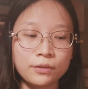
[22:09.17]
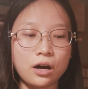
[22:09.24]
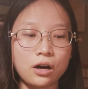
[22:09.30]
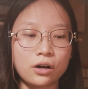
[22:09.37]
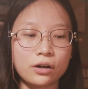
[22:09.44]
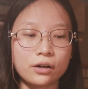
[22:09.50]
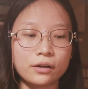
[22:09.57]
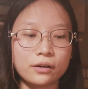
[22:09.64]

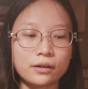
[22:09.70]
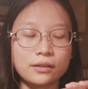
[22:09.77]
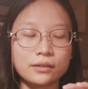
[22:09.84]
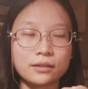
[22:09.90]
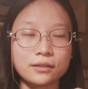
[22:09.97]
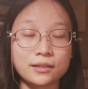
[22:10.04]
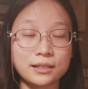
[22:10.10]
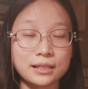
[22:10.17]
Are
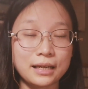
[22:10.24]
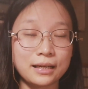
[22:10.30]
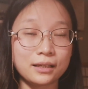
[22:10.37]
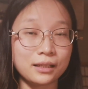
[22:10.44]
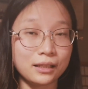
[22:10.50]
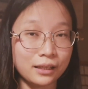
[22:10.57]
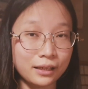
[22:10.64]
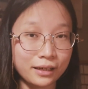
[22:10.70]
the scene
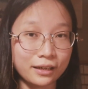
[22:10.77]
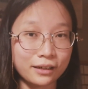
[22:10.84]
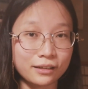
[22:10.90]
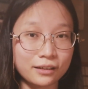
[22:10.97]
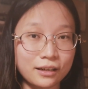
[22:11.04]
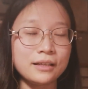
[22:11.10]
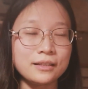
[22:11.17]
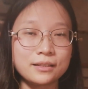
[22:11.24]
clear?
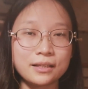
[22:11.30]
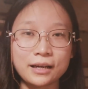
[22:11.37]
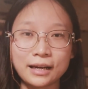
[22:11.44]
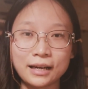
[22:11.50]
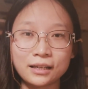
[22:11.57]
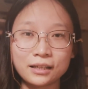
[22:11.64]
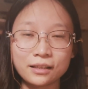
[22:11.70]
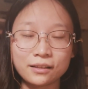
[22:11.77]
Is there
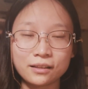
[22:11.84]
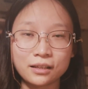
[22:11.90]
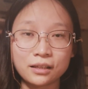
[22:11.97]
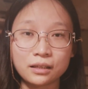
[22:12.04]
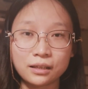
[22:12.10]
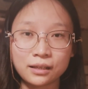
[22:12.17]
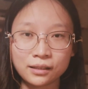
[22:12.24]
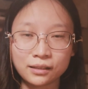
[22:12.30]

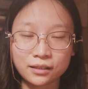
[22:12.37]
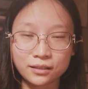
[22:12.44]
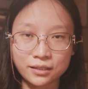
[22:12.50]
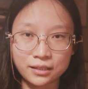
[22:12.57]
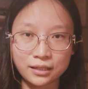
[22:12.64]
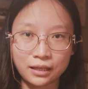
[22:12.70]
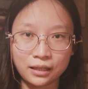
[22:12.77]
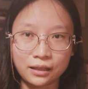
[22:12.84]
anything in the
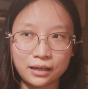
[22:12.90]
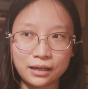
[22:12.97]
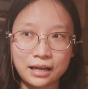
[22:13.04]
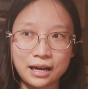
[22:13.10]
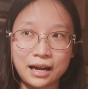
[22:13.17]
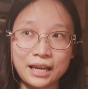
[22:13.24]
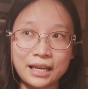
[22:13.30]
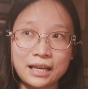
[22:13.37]
scene that
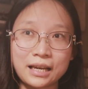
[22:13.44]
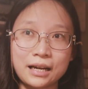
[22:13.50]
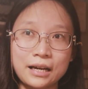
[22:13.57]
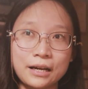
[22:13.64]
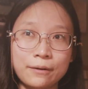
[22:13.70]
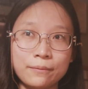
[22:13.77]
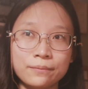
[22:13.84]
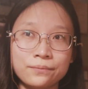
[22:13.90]
I
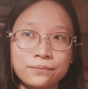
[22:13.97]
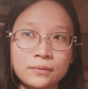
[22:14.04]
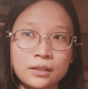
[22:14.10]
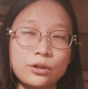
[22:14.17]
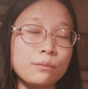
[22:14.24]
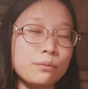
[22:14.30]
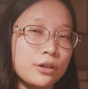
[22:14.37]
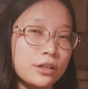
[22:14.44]
can
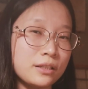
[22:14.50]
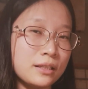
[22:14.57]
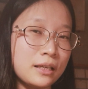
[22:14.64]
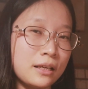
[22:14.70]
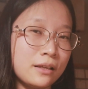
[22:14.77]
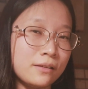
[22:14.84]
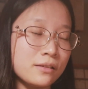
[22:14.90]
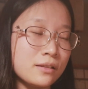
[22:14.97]

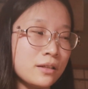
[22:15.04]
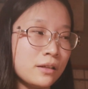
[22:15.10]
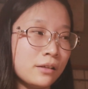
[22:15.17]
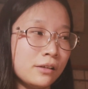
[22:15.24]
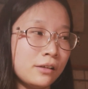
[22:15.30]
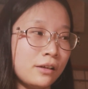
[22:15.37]
represent